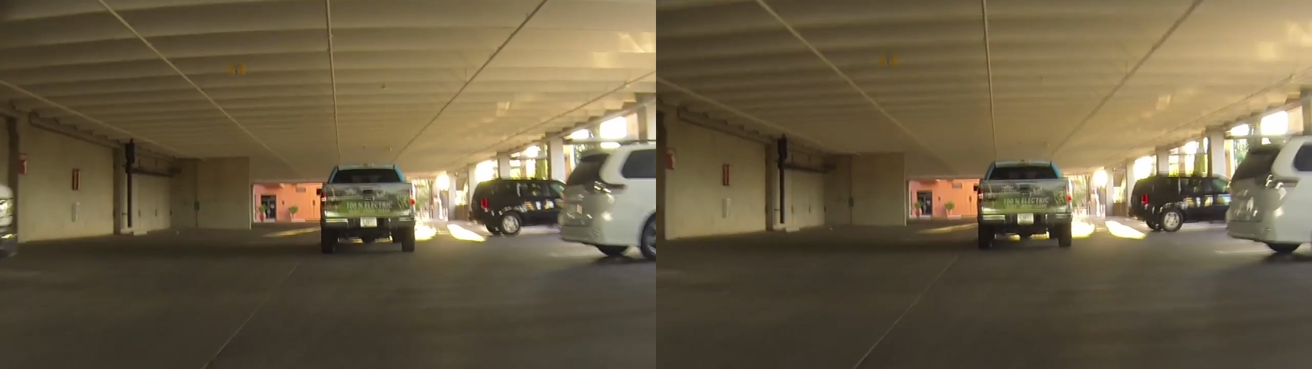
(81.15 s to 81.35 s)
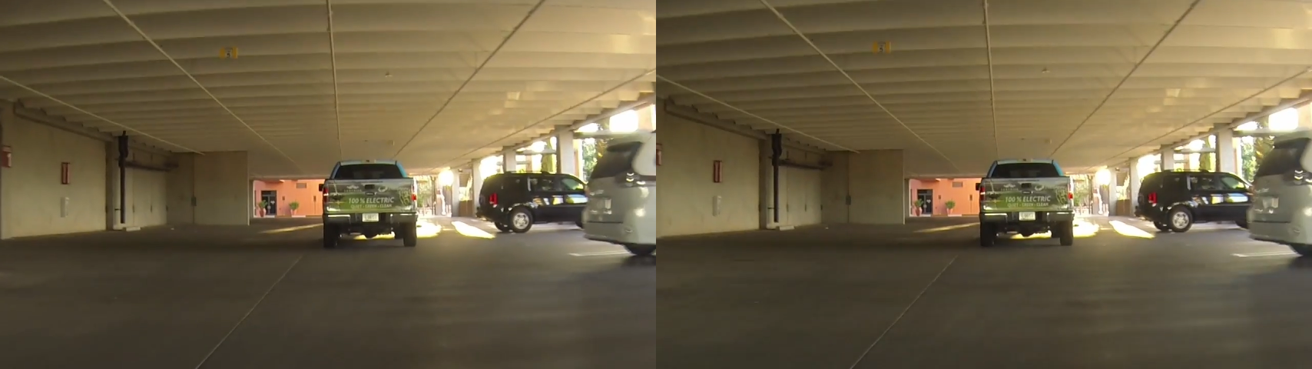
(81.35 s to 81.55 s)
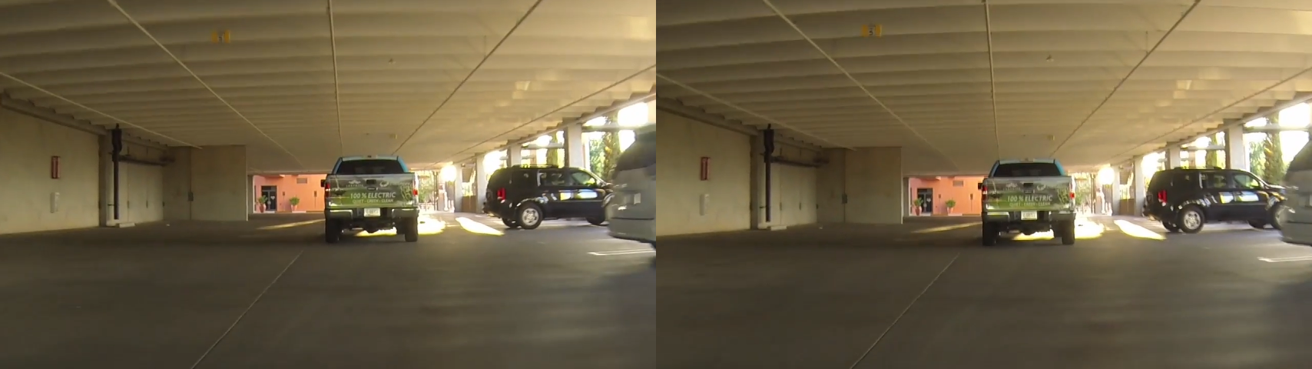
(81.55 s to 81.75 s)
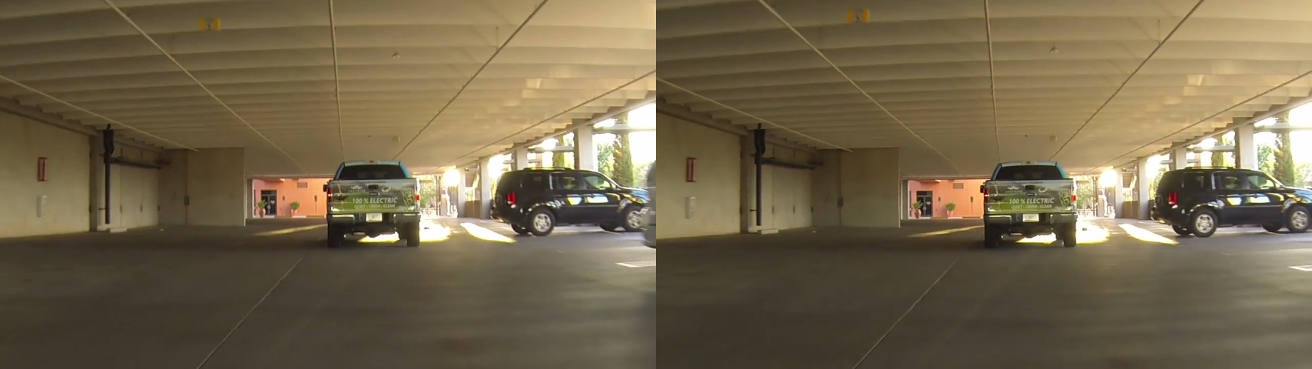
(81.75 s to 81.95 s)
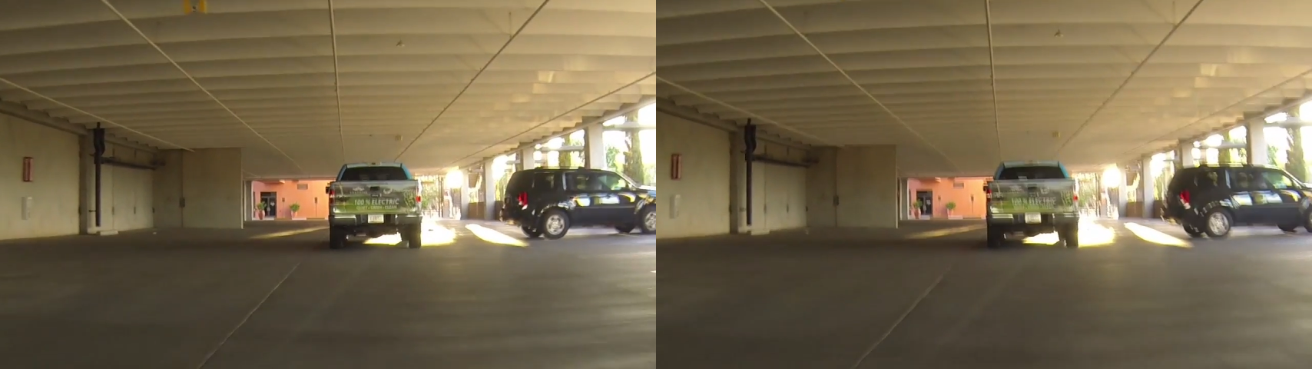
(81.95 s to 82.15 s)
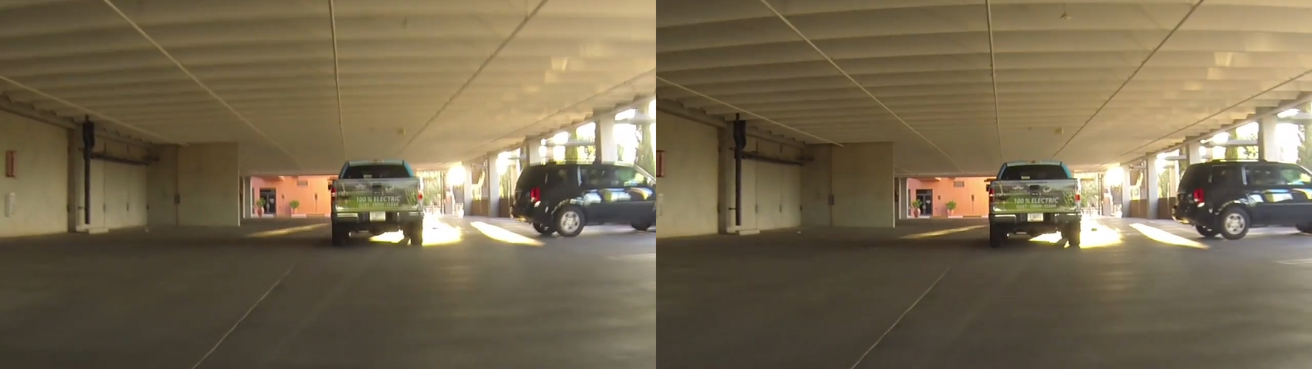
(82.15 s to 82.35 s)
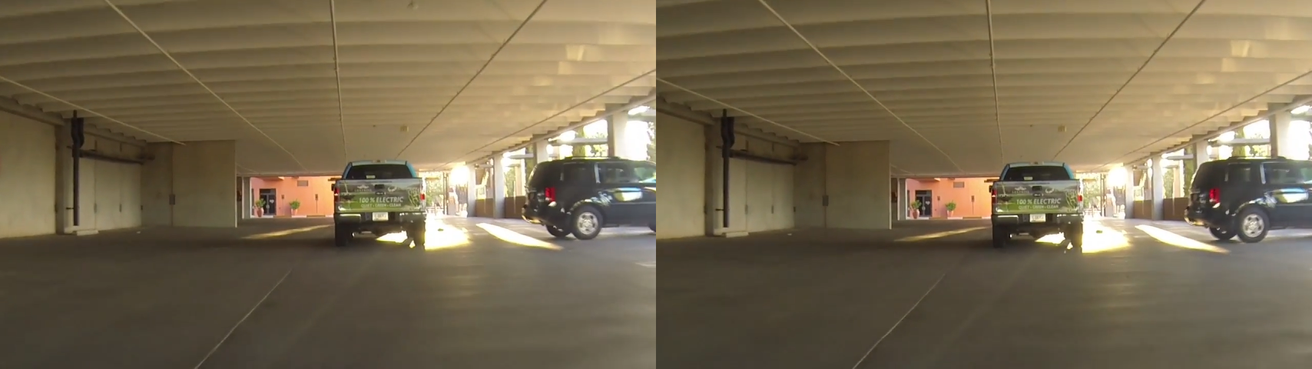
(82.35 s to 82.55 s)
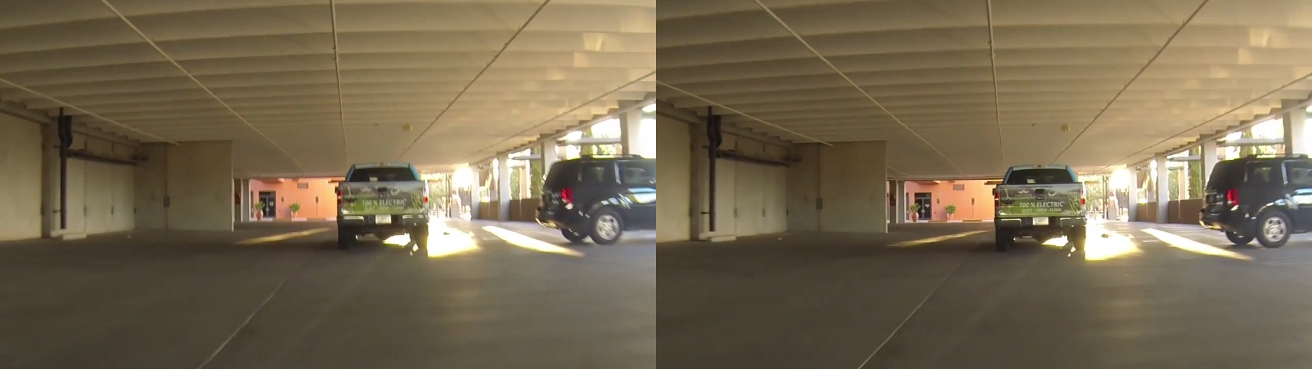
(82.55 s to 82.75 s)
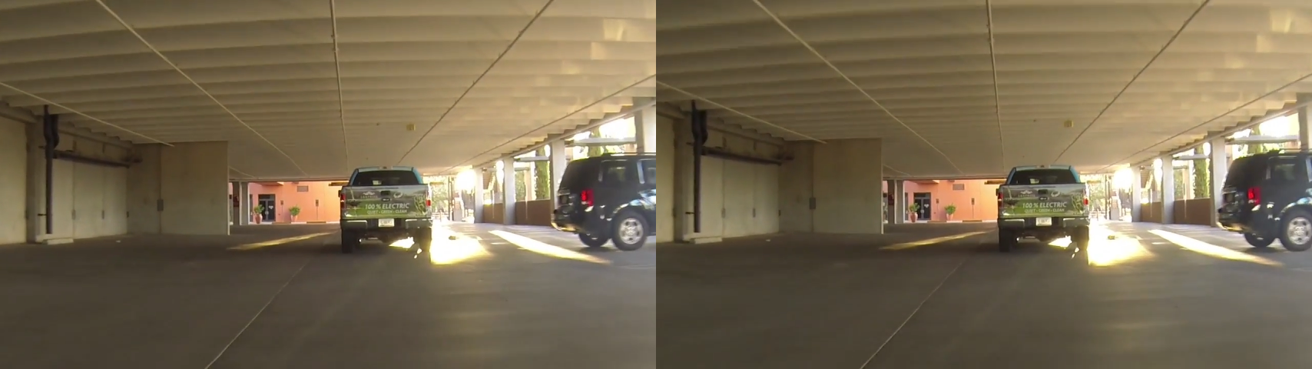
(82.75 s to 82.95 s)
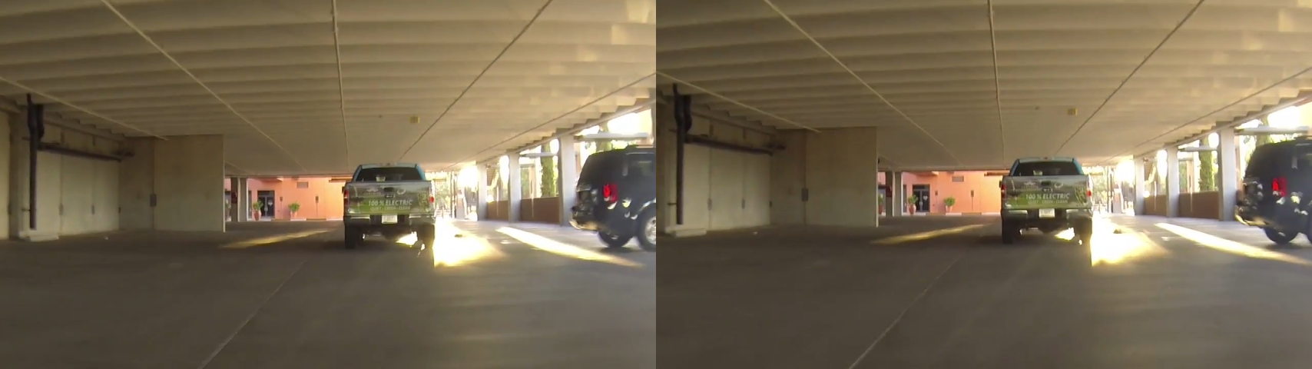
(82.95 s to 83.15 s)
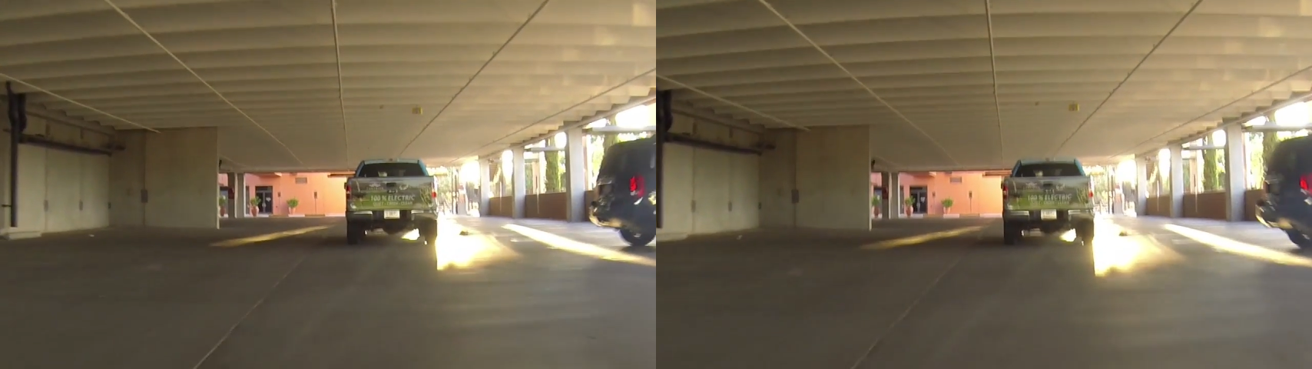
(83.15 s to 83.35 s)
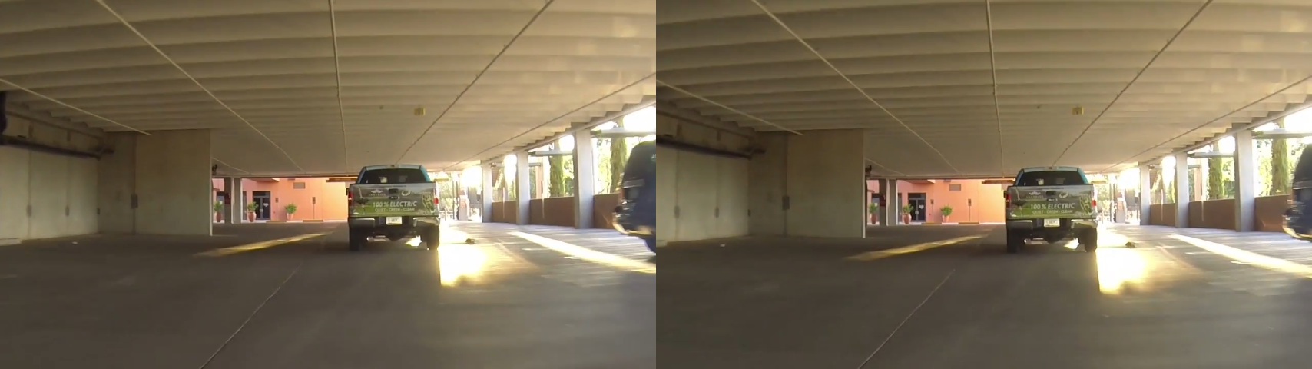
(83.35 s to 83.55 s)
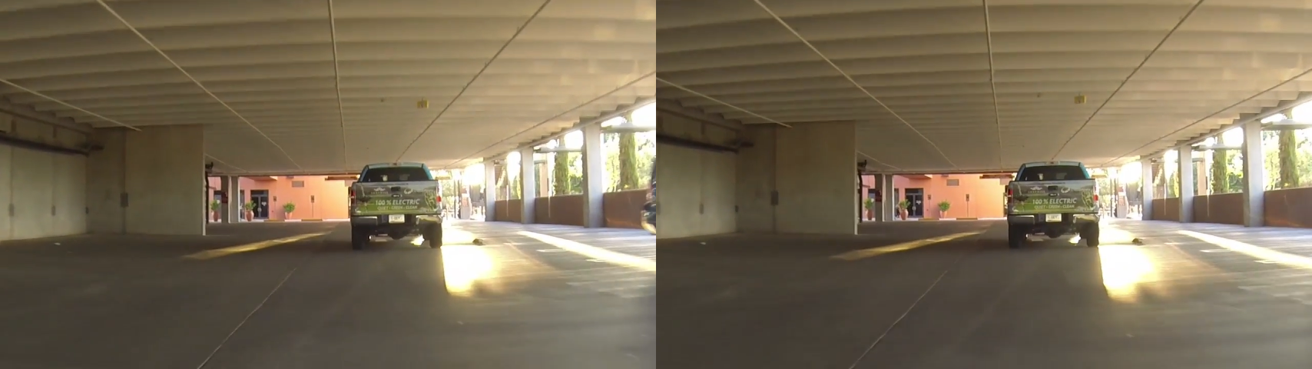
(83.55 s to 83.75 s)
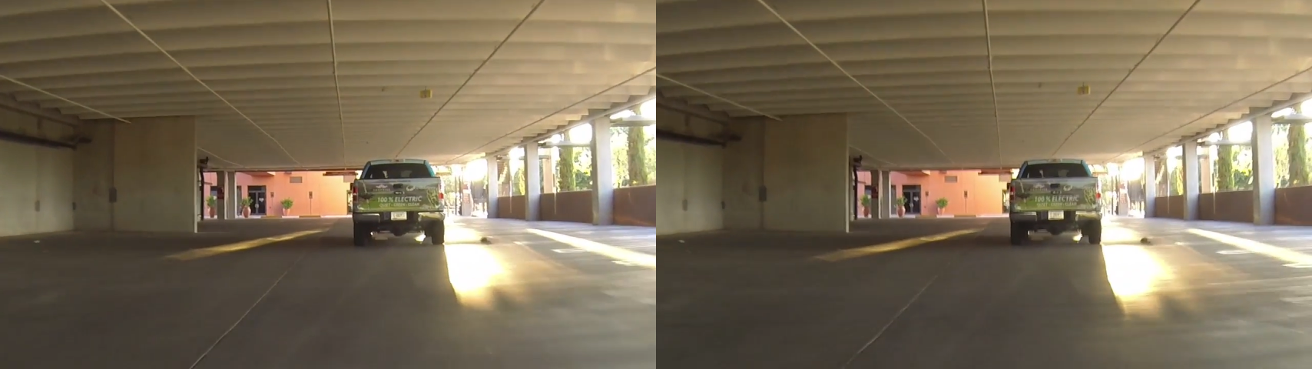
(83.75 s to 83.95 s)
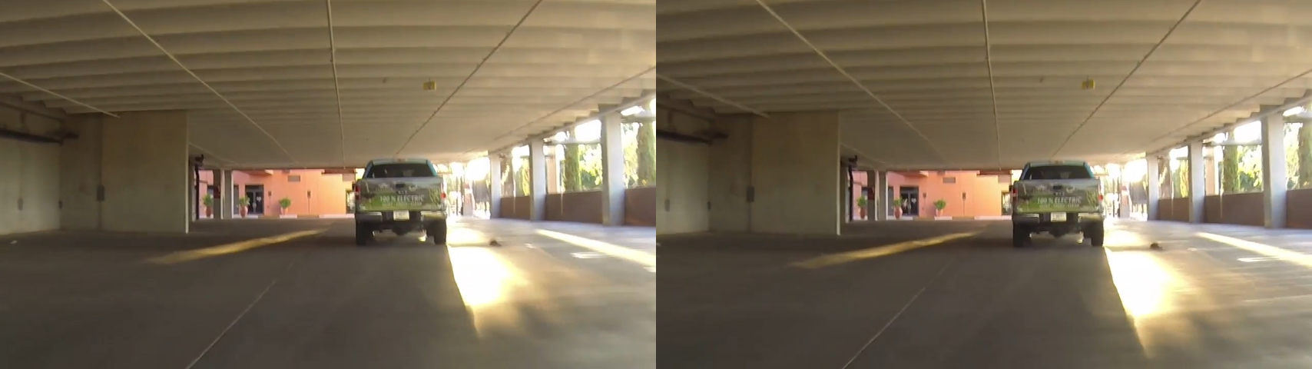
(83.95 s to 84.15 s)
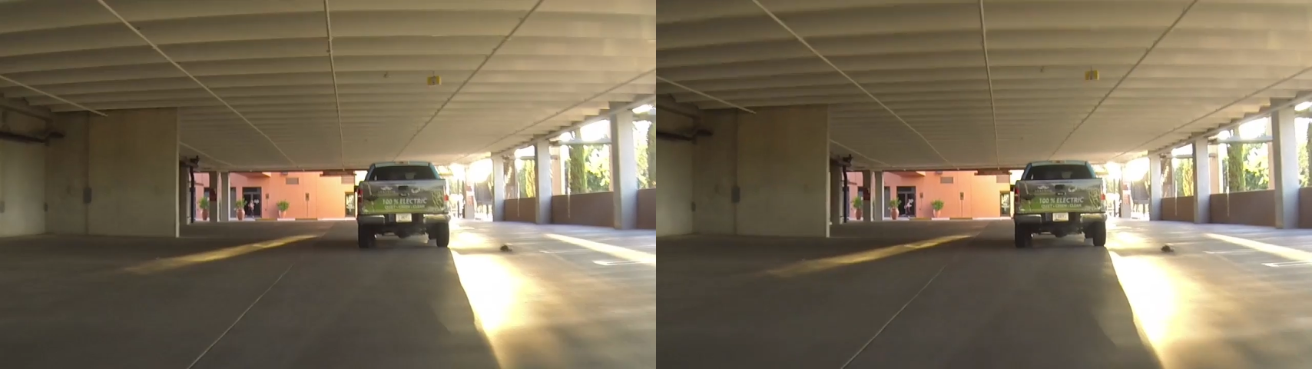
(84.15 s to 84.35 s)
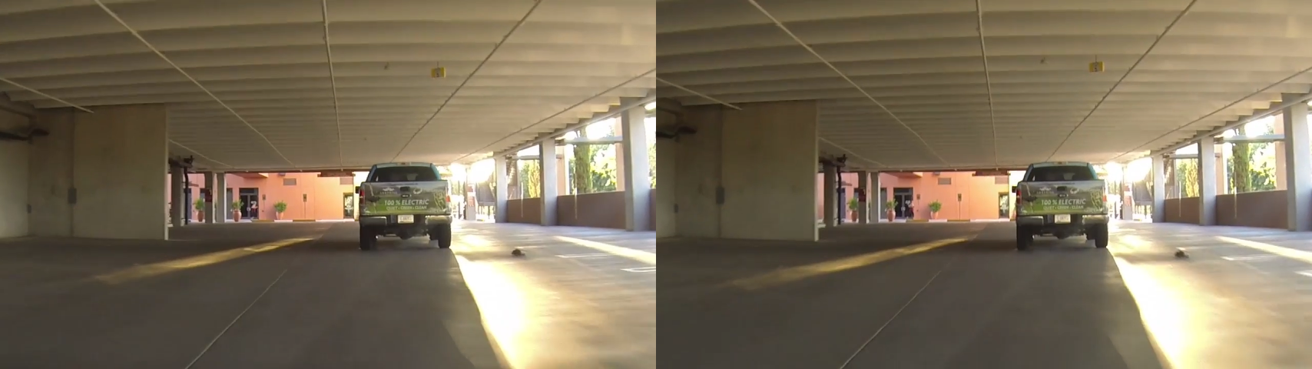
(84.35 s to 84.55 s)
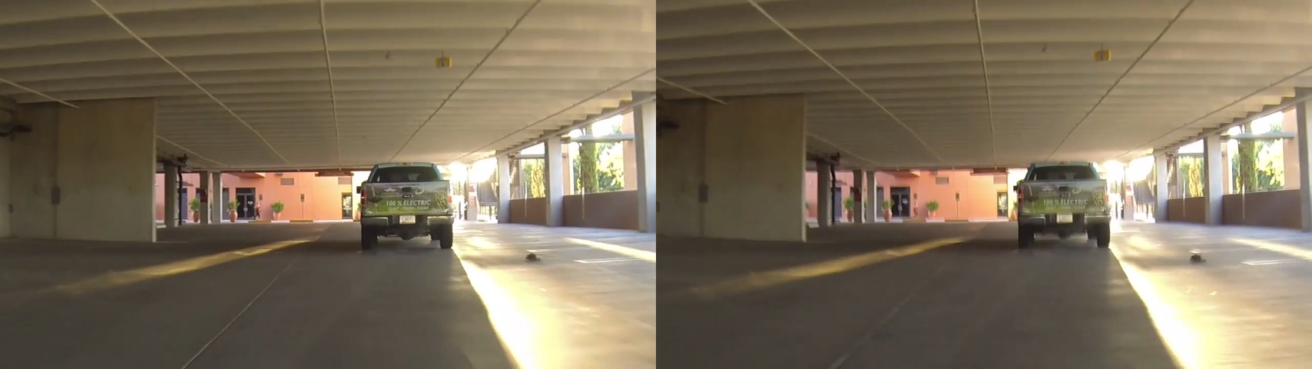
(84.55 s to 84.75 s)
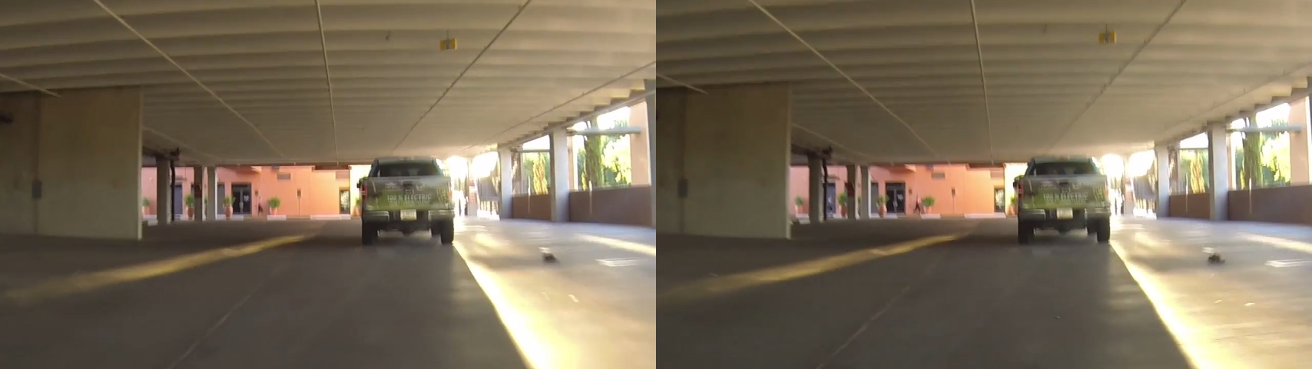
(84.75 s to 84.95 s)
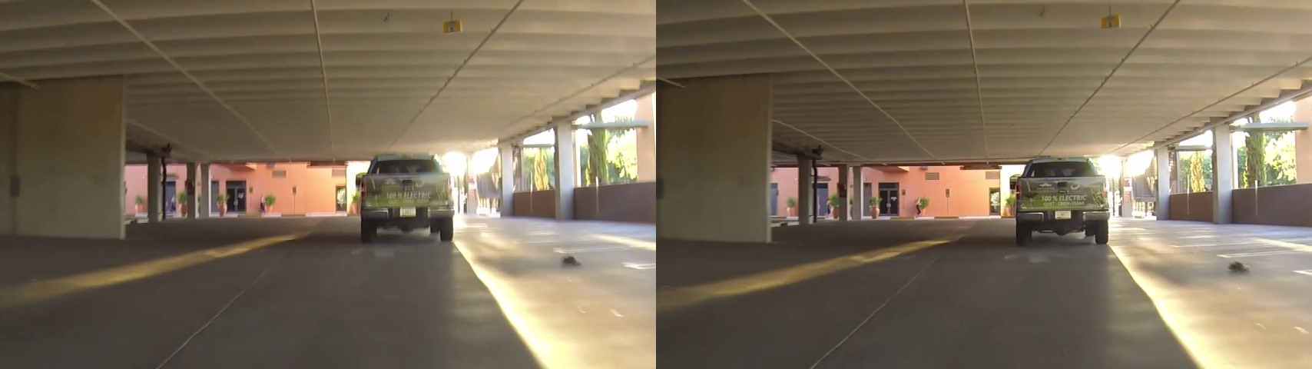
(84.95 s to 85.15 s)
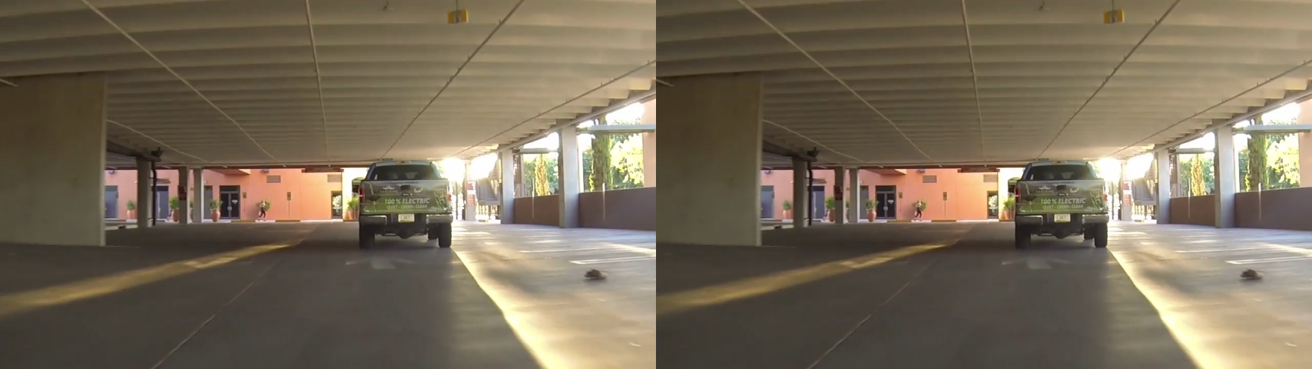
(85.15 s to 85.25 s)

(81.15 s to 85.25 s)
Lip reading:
No face is visible, so there are no lips to read.